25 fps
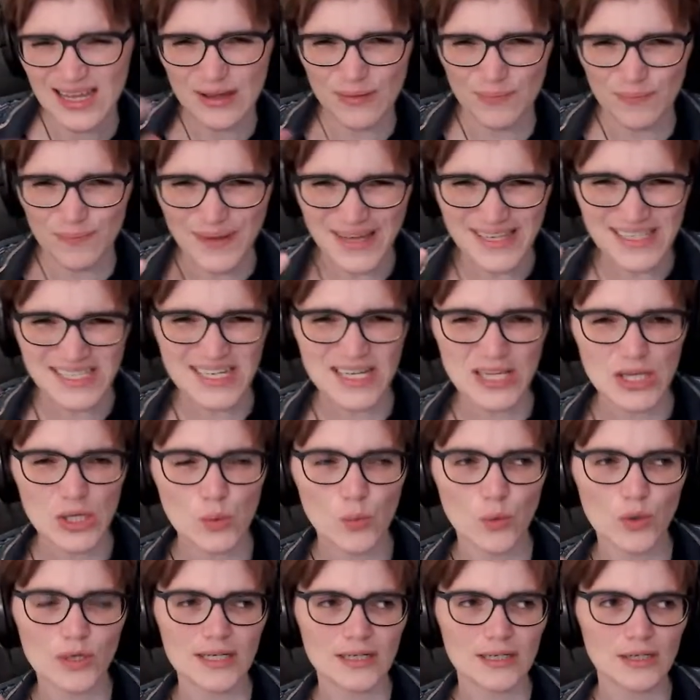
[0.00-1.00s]
Basically,
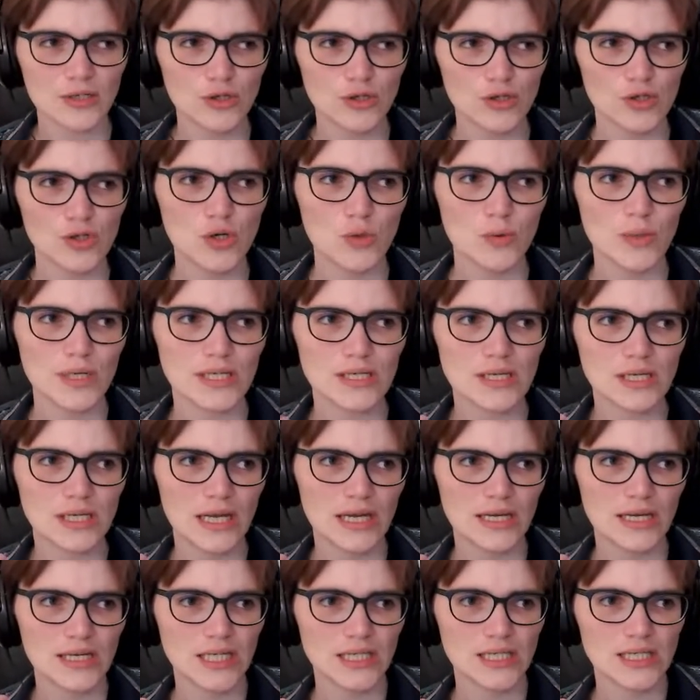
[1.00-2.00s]
what it can do is
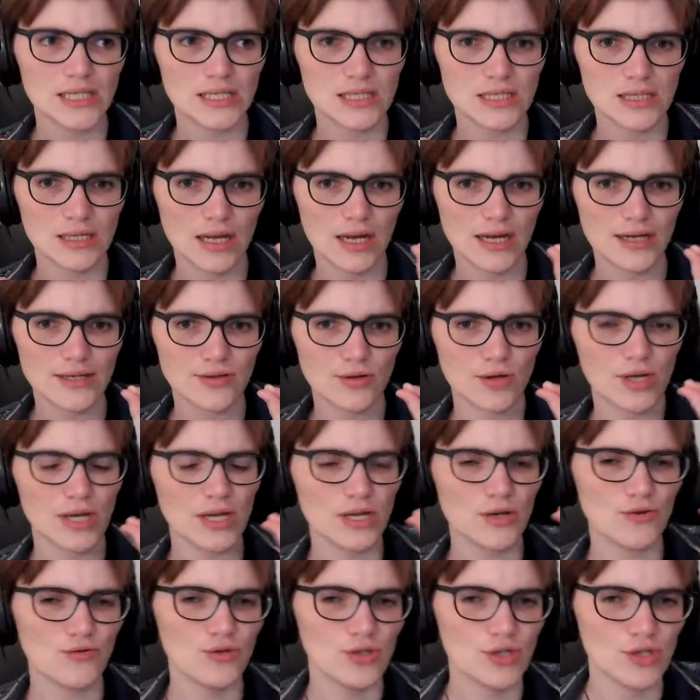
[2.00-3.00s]
either
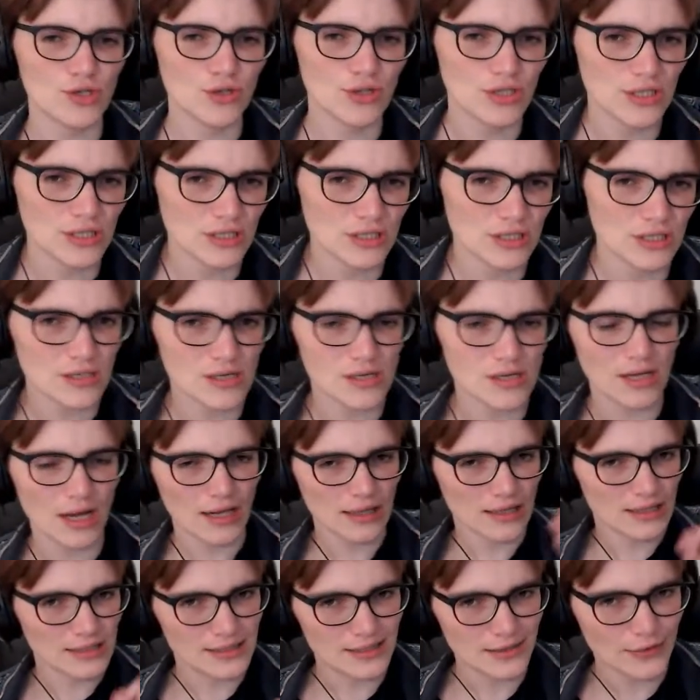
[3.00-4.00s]
increase your distance
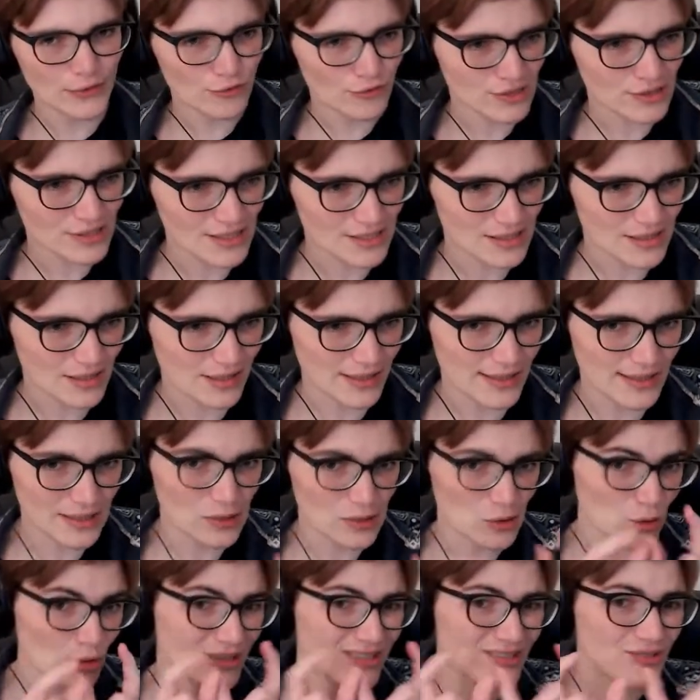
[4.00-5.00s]
slightly, decrease it
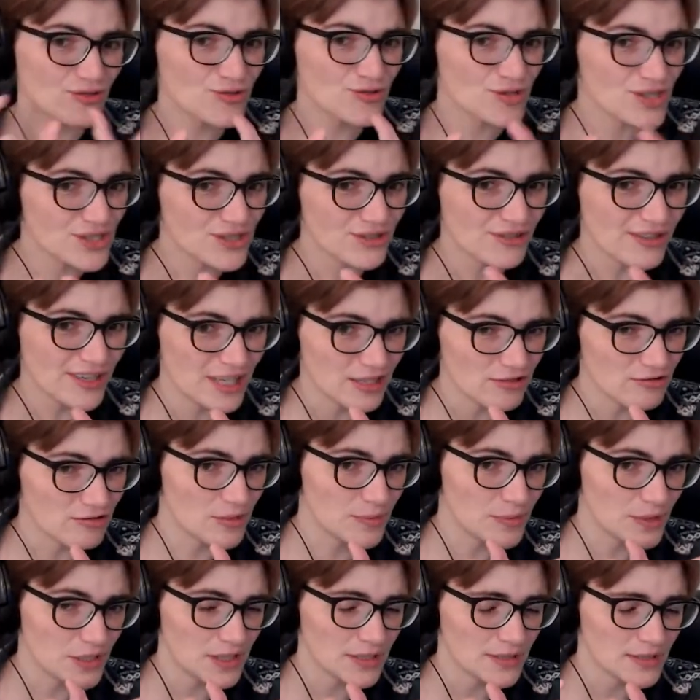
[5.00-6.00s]
slightly, or increase your error
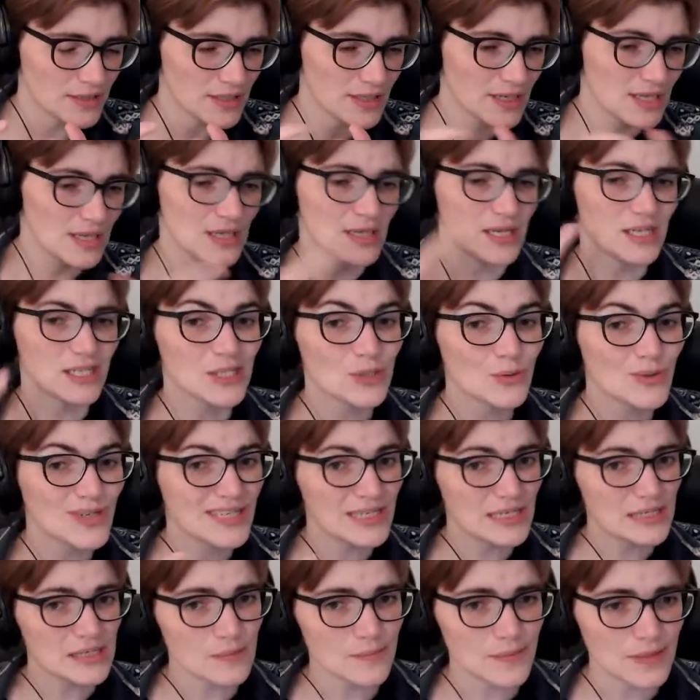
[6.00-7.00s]
bars. So it
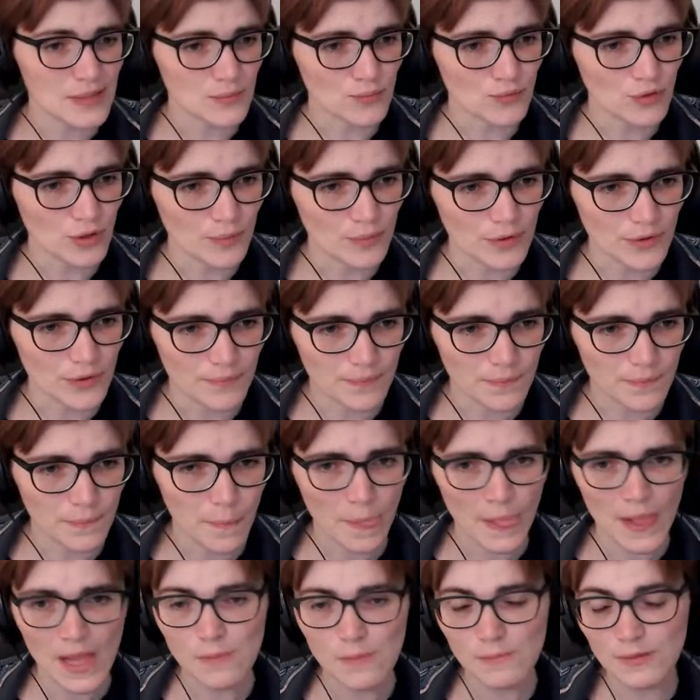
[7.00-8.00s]
is a big problem.
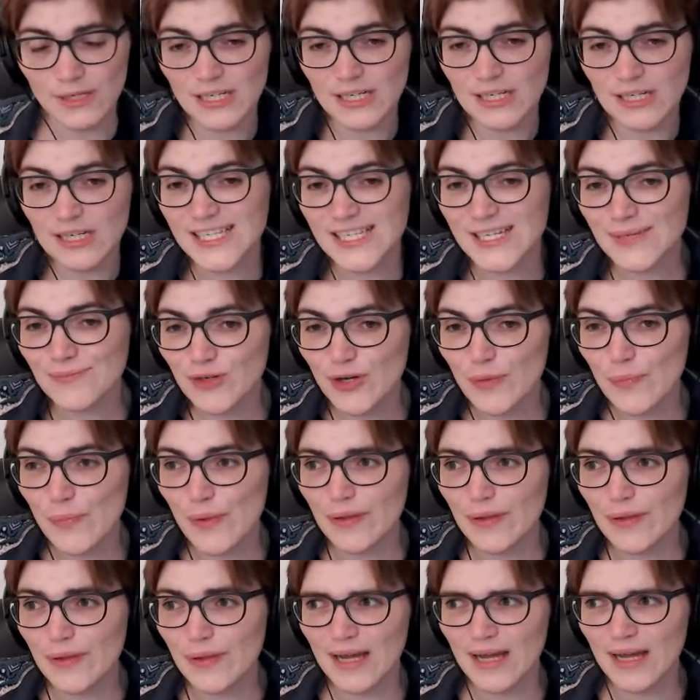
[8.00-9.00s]
But it is a
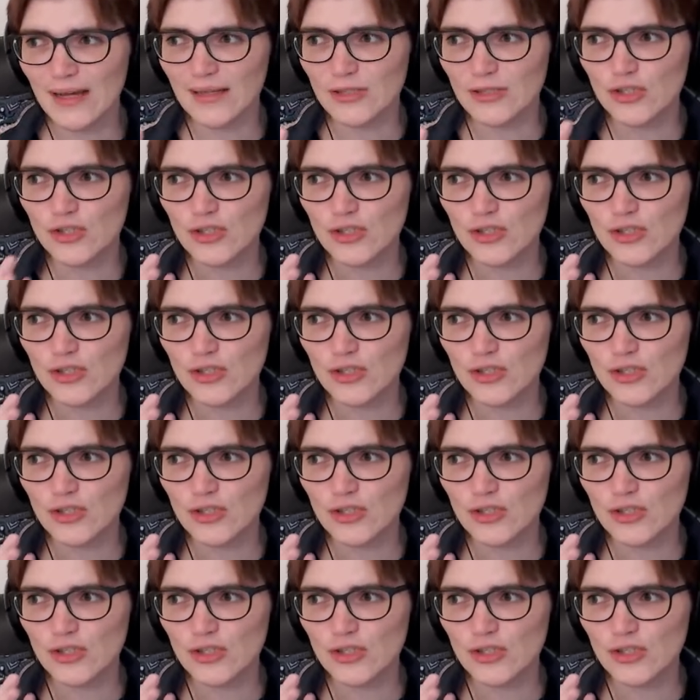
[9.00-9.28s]
problem that